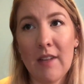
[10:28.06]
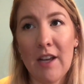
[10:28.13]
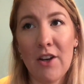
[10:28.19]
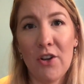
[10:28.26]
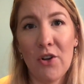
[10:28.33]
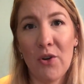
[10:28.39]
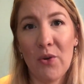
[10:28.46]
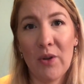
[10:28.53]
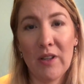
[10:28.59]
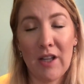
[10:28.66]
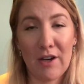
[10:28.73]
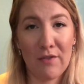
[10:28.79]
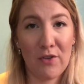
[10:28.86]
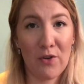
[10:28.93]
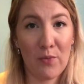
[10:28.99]
I know a
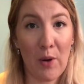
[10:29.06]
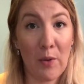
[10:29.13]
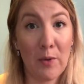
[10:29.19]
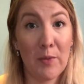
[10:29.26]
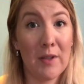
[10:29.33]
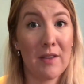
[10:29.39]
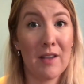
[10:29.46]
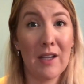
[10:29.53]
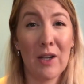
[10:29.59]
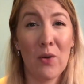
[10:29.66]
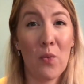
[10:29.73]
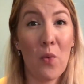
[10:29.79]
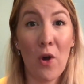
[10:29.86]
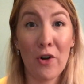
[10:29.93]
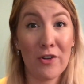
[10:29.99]
lot of you are probably
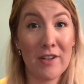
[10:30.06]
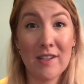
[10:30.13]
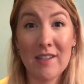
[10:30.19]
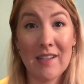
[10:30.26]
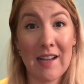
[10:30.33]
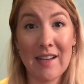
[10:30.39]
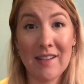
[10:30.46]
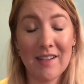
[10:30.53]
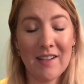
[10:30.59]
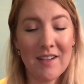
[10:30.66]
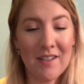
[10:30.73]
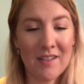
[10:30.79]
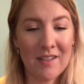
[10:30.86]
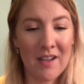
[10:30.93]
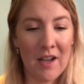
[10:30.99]
thinking water is
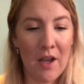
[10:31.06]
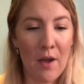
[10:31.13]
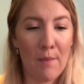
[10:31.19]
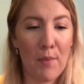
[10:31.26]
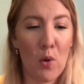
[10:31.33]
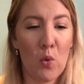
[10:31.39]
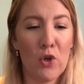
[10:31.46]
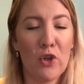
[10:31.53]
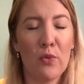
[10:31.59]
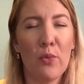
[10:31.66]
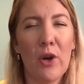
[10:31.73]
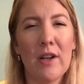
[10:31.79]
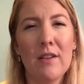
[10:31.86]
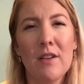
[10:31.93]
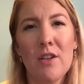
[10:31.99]
tasteless, but when you're
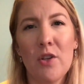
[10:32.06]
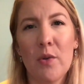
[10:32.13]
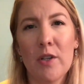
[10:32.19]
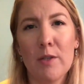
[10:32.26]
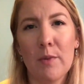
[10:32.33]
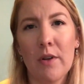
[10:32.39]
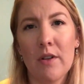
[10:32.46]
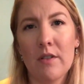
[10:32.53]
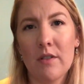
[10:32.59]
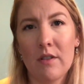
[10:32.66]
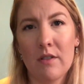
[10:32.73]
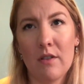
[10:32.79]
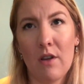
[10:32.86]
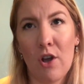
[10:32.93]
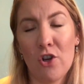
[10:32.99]
pregnant and you experience
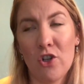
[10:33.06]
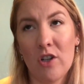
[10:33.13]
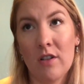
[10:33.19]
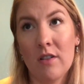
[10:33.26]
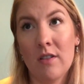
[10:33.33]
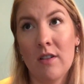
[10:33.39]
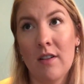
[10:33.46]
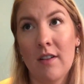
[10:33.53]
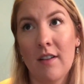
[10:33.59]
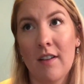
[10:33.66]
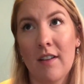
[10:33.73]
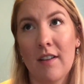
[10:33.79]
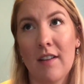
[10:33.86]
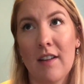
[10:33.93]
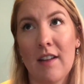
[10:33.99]
this nausea,
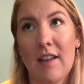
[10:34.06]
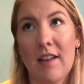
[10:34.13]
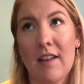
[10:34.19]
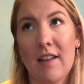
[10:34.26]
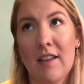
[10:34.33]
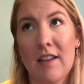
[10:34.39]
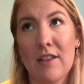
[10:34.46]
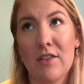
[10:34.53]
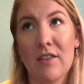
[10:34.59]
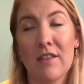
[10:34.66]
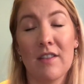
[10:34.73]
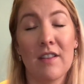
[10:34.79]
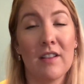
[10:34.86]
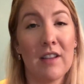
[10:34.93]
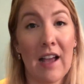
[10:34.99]
it's
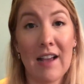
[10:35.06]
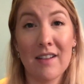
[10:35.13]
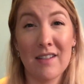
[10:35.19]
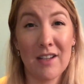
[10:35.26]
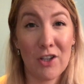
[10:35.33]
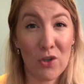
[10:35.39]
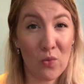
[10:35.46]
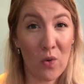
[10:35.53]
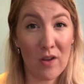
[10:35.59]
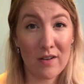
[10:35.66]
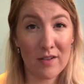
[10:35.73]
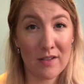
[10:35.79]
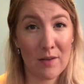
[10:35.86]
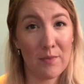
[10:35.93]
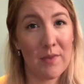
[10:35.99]
the last thing you want
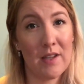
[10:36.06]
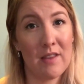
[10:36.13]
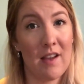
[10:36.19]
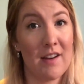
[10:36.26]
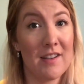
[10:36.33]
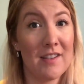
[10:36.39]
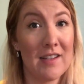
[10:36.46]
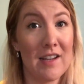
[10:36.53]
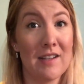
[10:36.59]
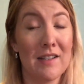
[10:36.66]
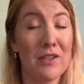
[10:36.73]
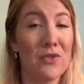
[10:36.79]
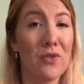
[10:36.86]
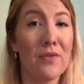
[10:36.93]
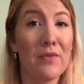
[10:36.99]
is something that is
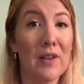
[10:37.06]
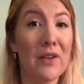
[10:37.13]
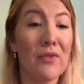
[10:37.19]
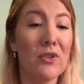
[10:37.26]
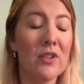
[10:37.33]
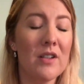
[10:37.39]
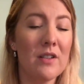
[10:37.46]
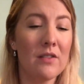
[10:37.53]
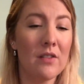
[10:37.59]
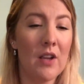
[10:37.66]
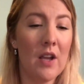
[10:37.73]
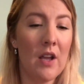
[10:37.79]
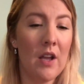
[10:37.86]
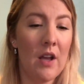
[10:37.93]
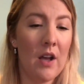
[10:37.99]
tasteless or flavorless,
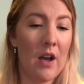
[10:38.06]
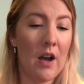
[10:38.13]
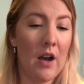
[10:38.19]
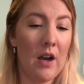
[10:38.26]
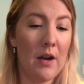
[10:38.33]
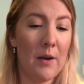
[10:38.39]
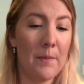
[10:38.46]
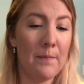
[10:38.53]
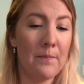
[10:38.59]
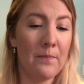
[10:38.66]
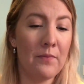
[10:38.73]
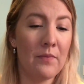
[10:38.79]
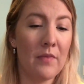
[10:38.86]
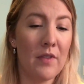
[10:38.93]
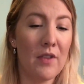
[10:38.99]

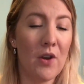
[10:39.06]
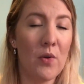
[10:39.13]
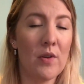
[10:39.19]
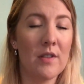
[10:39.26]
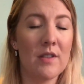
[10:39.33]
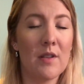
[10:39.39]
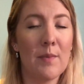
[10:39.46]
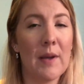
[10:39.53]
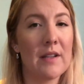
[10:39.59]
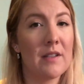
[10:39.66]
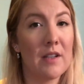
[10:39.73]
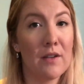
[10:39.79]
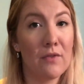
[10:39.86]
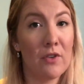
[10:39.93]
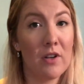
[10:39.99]
though it's the best
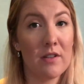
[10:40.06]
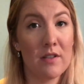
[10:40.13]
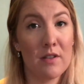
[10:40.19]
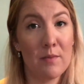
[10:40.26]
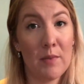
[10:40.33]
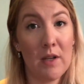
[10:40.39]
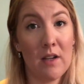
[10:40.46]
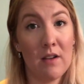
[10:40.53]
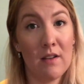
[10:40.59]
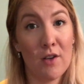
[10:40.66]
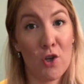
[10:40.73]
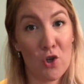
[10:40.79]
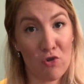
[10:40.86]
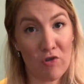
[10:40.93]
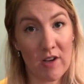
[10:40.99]
thing for us to be
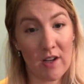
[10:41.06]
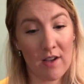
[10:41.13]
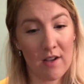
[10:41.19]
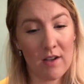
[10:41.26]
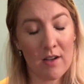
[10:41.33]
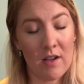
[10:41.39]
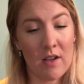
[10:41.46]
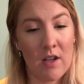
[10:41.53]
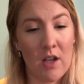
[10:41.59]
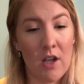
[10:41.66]
drinking.